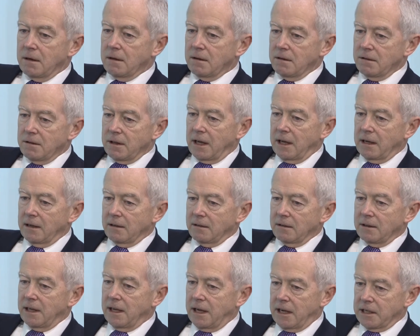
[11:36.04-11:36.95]

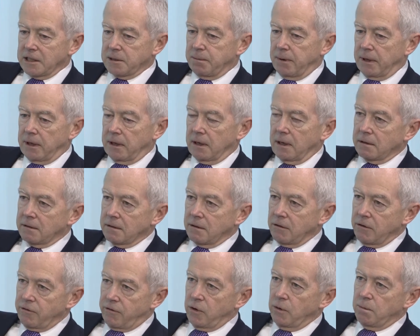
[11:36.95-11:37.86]
ASB had
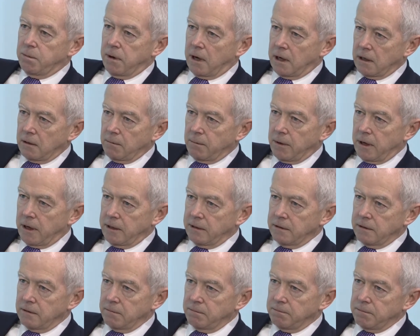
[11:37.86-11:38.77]
the review panel
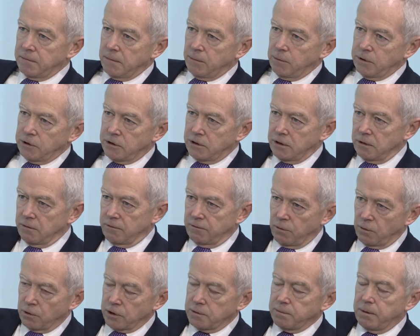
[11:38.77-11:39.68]
behind them, which
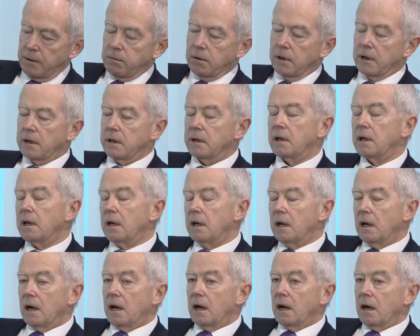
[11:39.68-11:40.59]
forced people in.
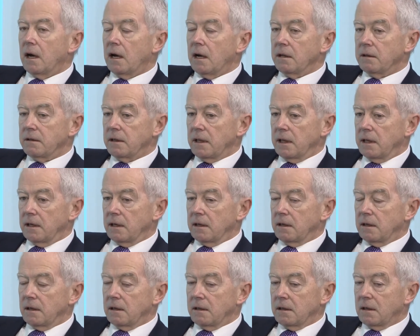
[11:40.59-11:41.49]
The
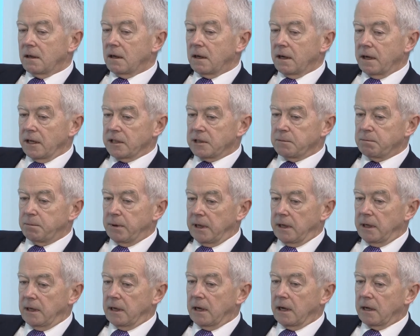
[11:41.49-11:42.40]

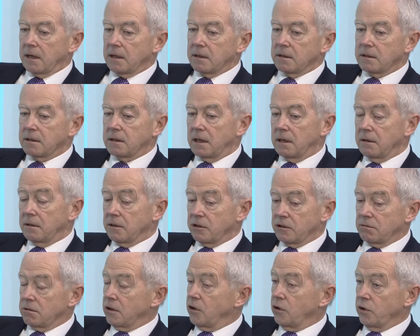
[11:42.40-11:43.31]
ISB had the
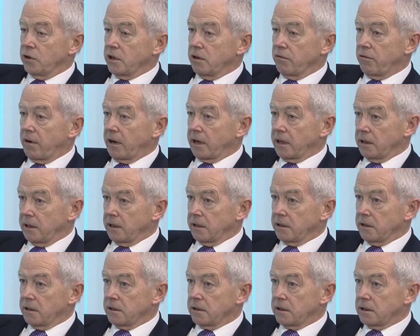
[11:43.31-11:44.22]
security
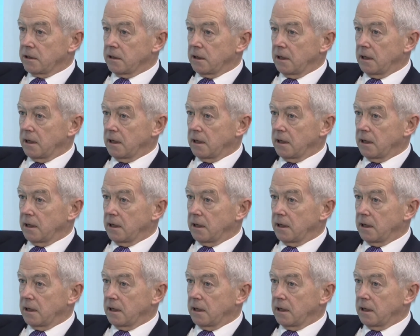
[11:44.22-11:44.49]
regulators,